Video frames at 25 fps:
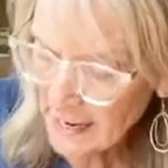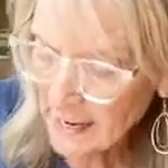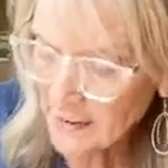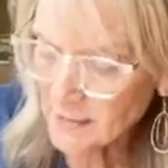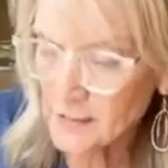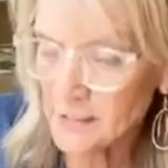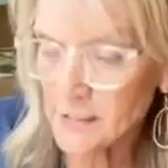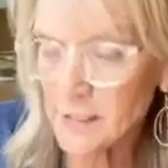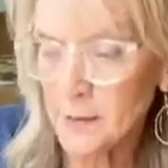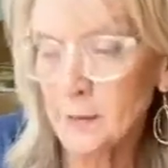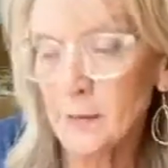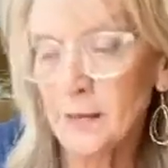to
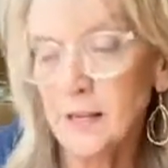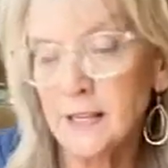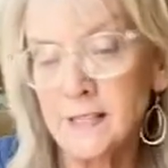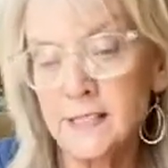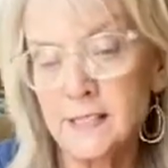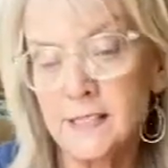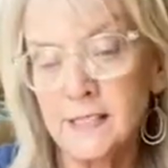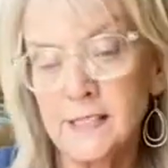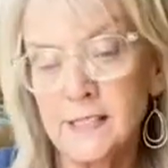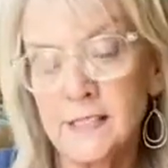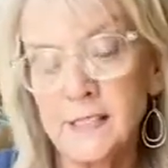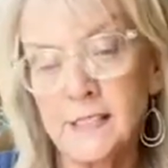have some
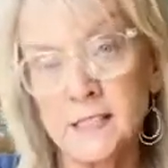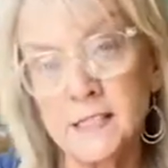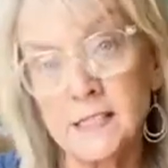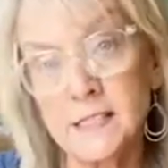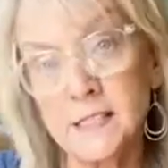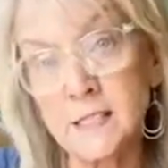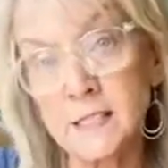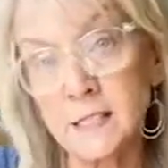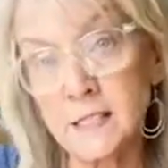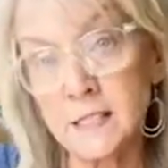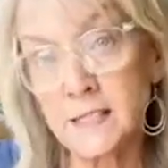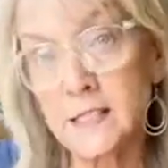
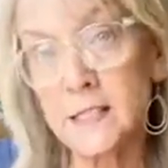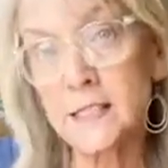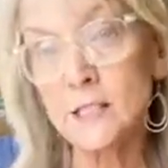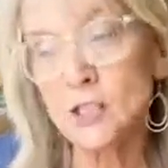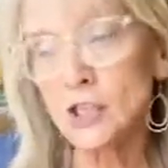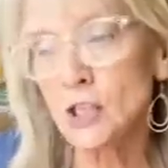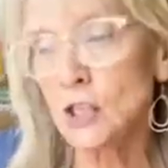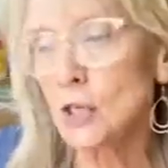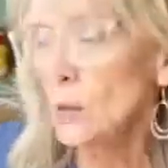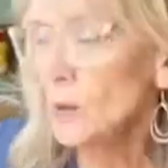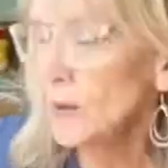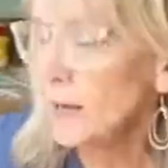
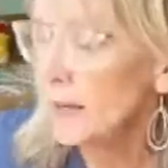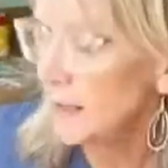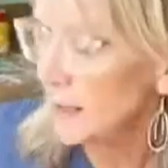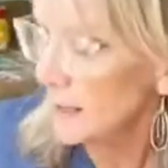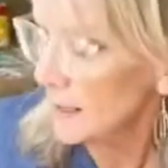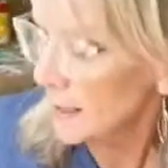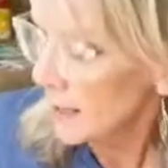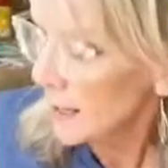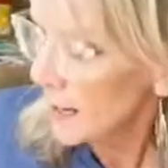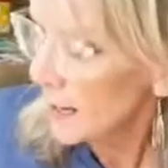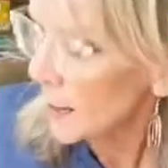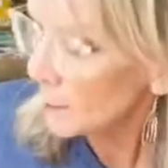consistency to
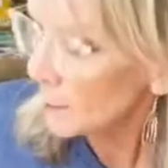it,